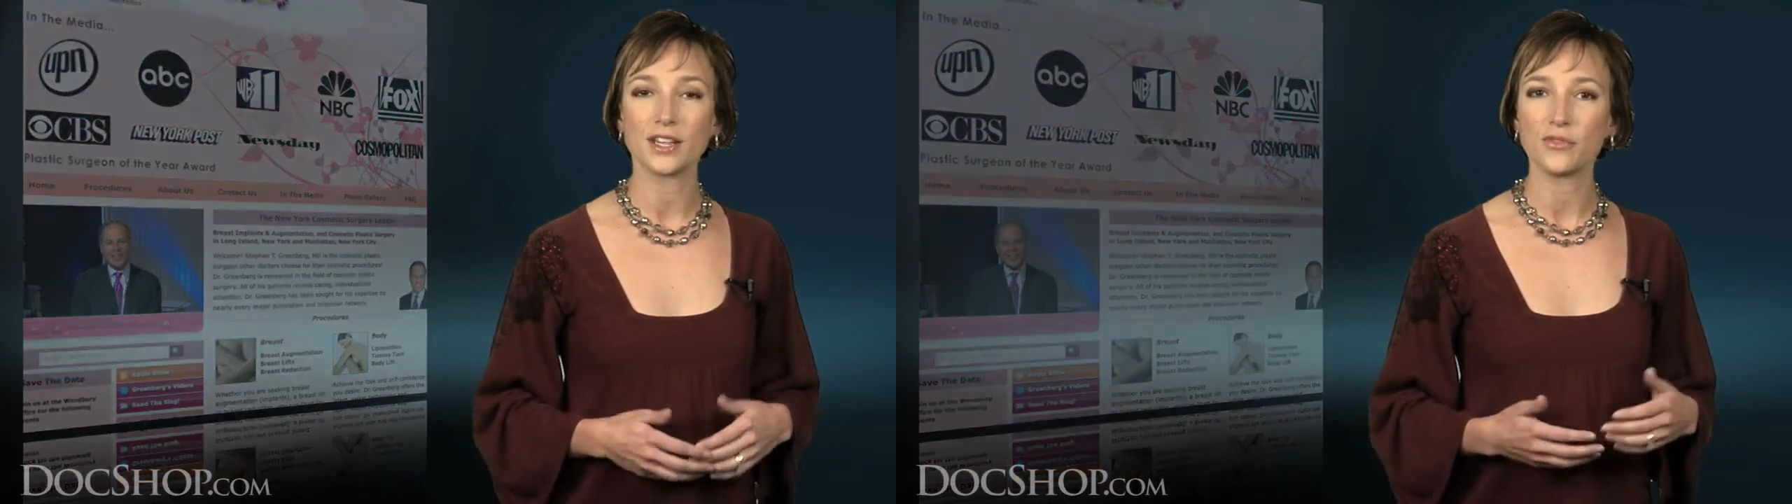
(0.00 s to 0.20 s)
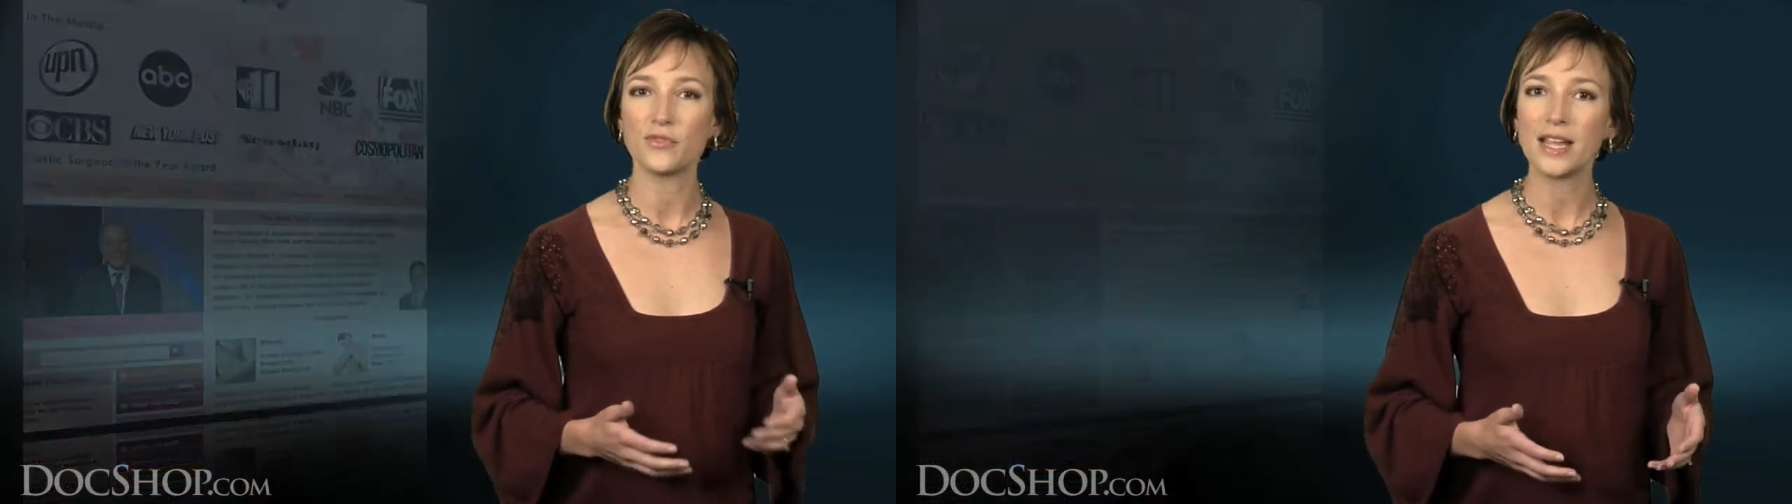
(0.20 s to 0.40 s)

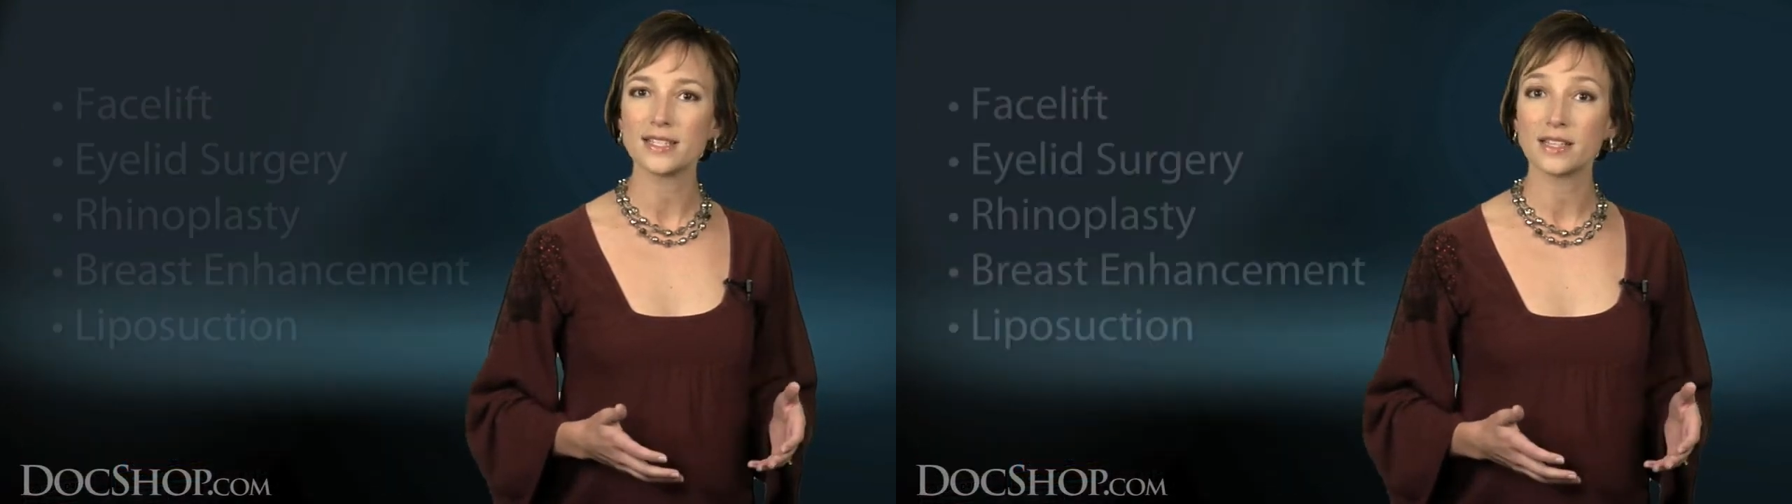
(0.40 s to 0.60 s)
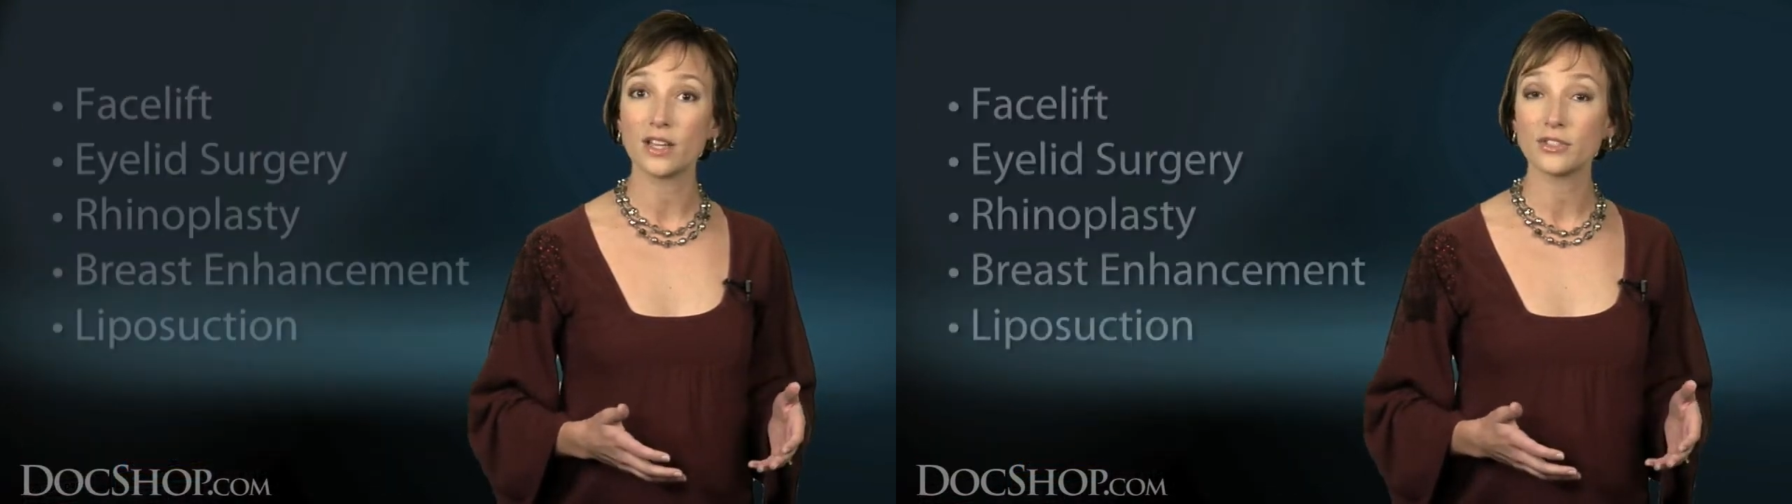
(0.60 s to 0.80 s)
in
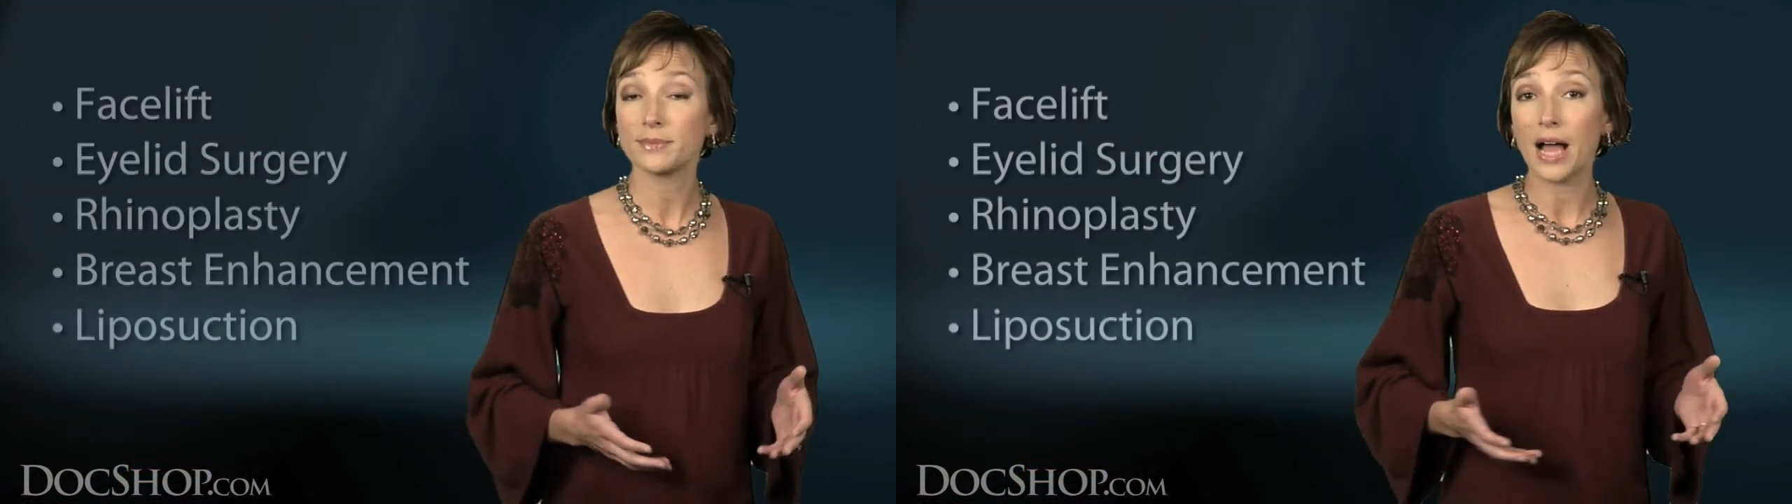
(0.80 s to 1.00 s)
facelift,